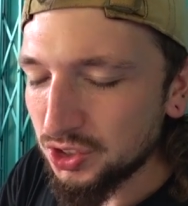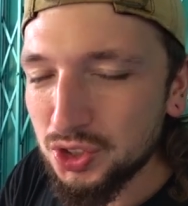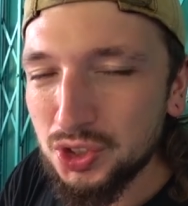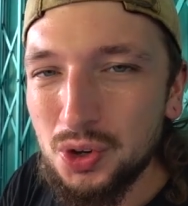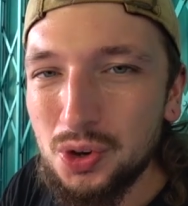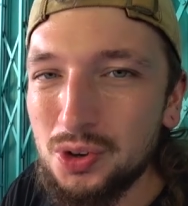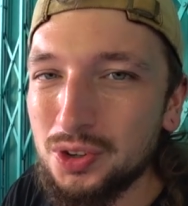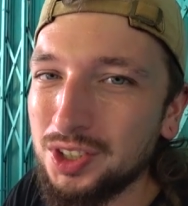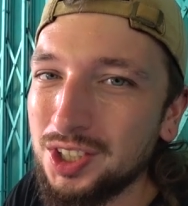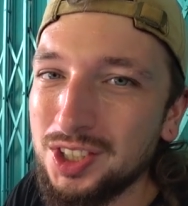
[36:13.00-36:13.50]

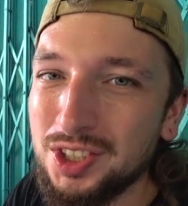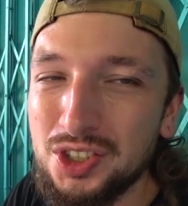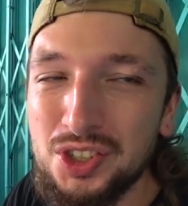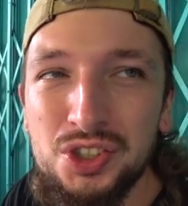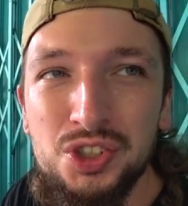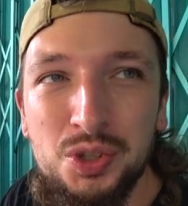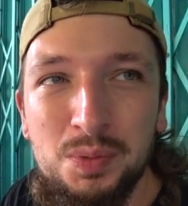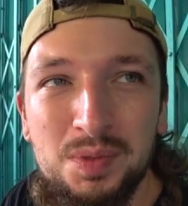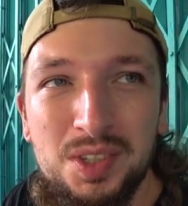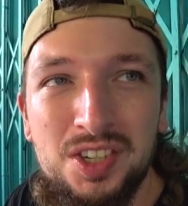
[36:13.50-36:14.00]
So good, it
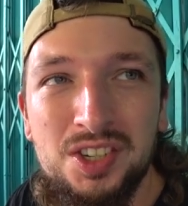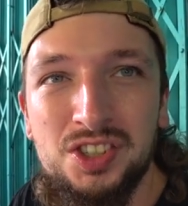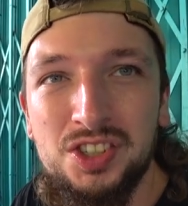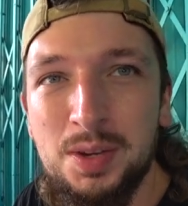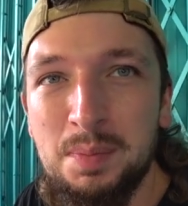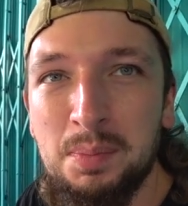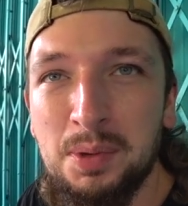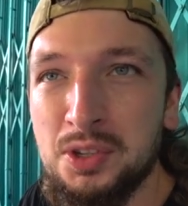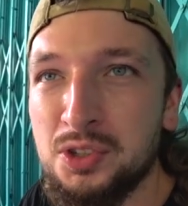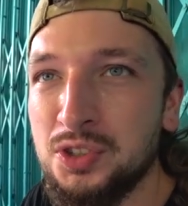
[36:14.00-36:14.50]
just something as
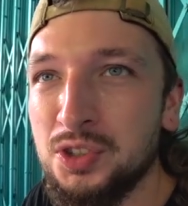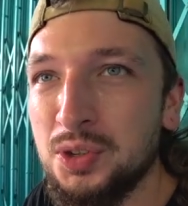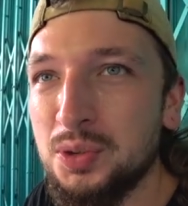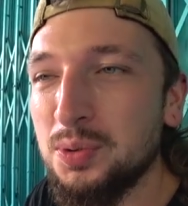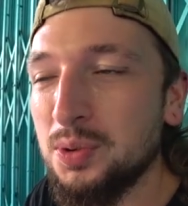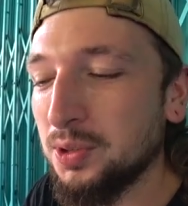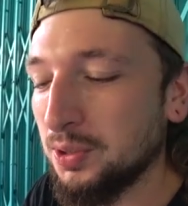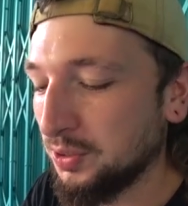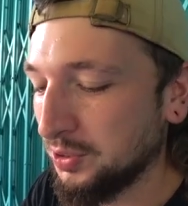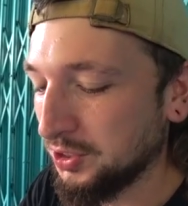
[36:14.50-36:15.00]
simple as
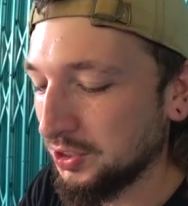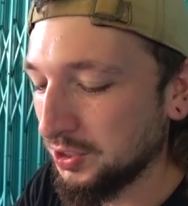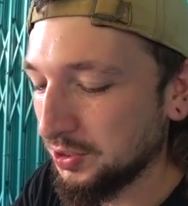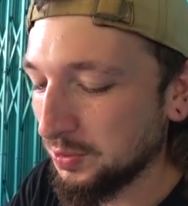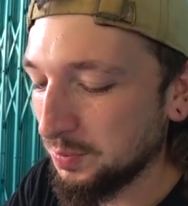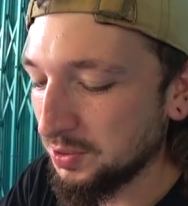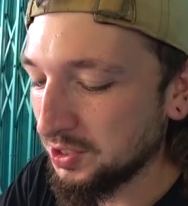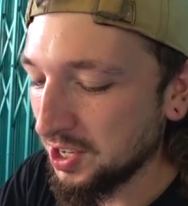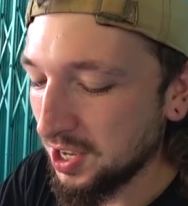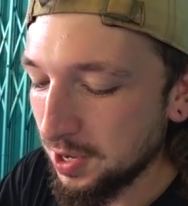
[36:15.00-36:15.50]
noodles
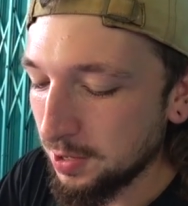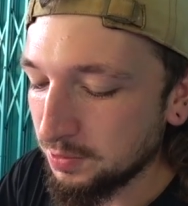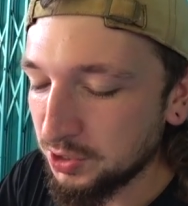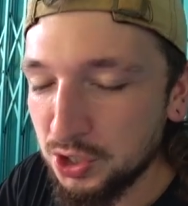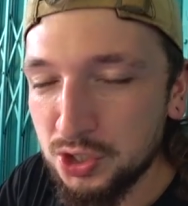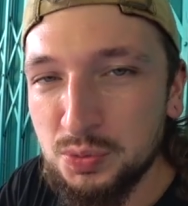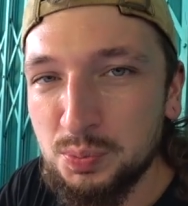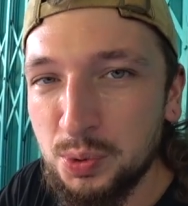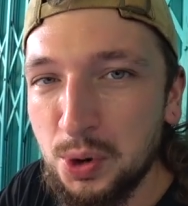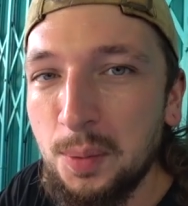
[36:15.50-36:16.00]
sometimes
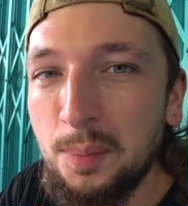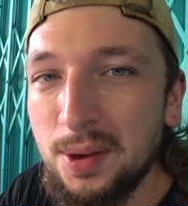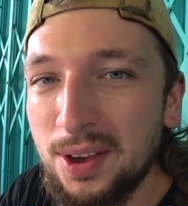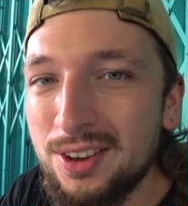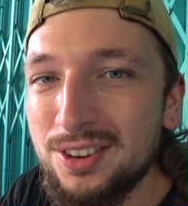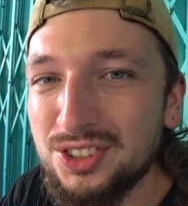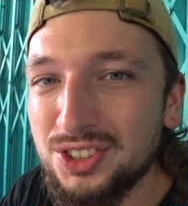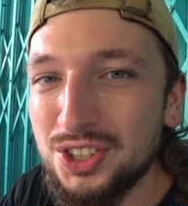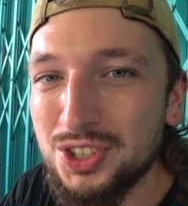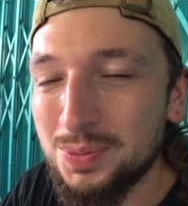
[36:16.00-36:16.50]
just proper
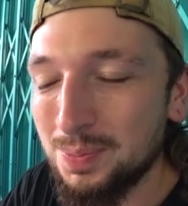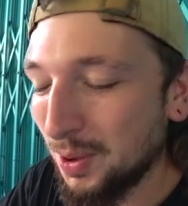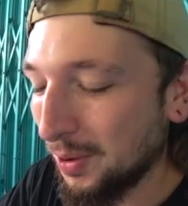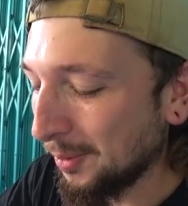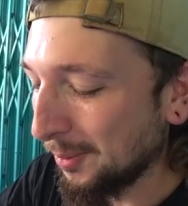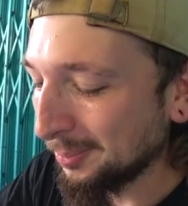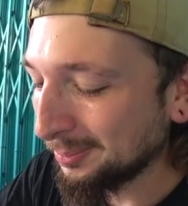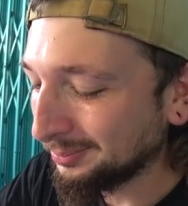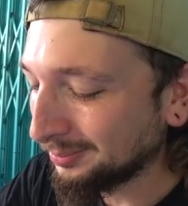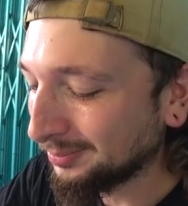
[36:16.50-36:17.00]
hits the
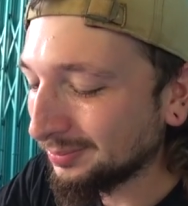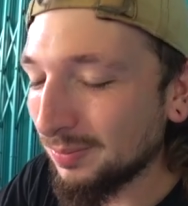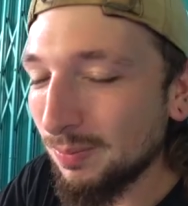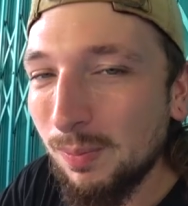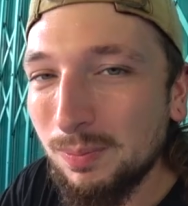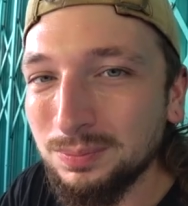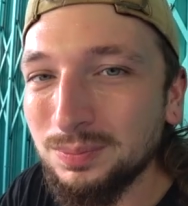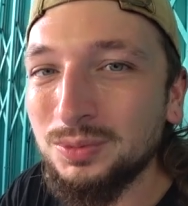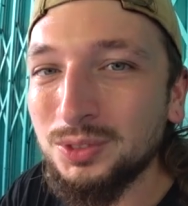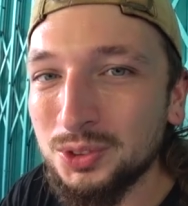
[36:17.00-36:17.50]
spot.
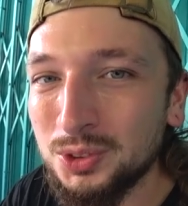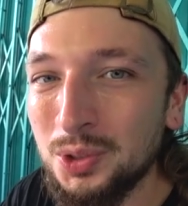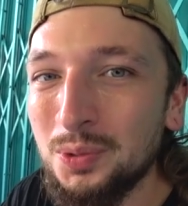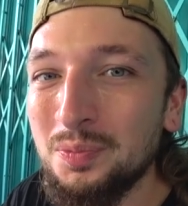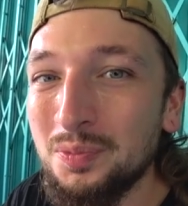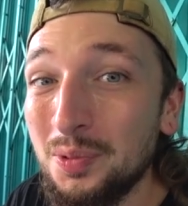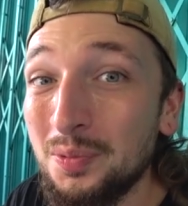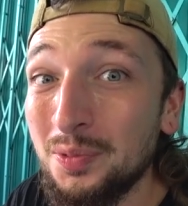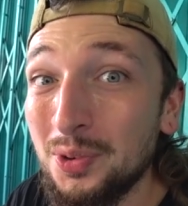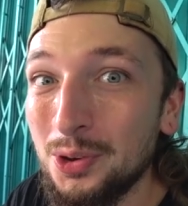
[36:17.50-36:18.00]

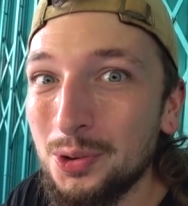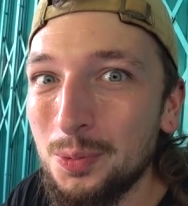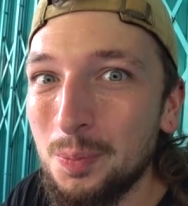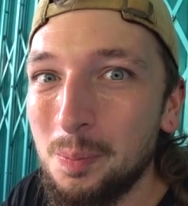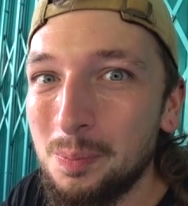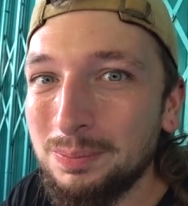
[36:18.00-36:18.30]
Comfort food.